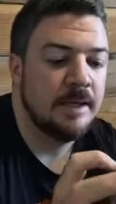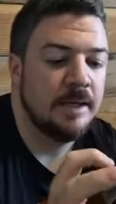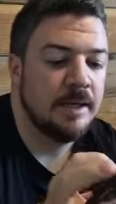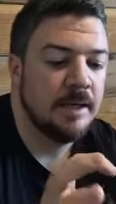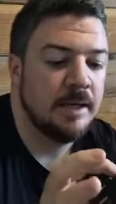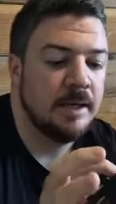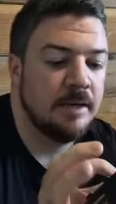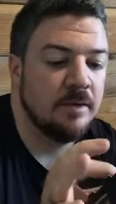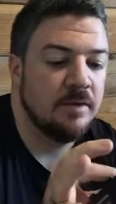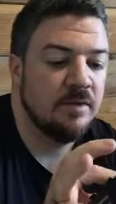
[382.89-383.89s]

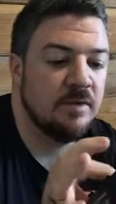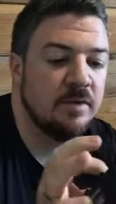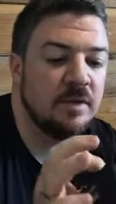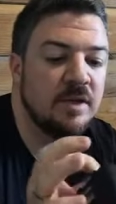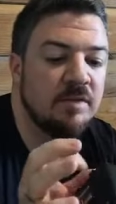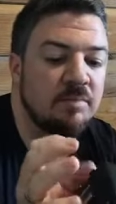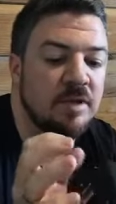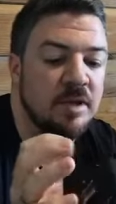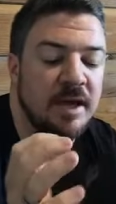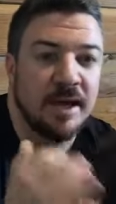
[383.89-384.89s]
and give
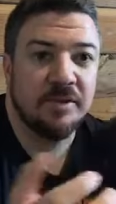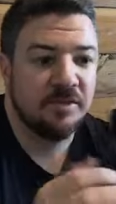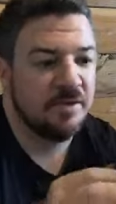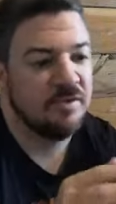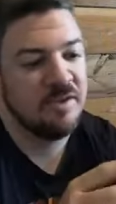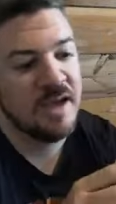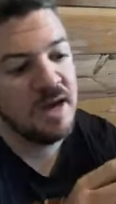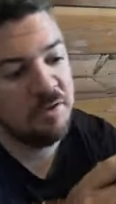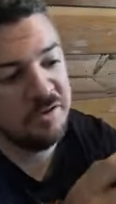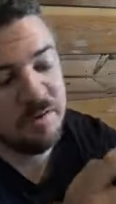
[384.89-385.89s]
me excellent
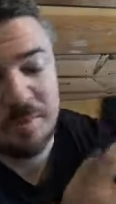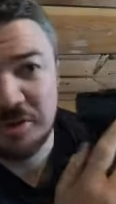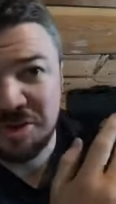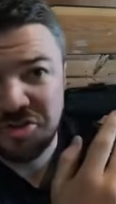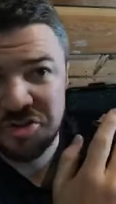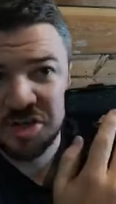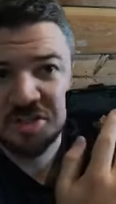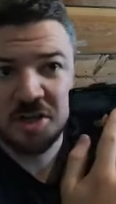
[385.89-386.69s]
sound and the ability to adjust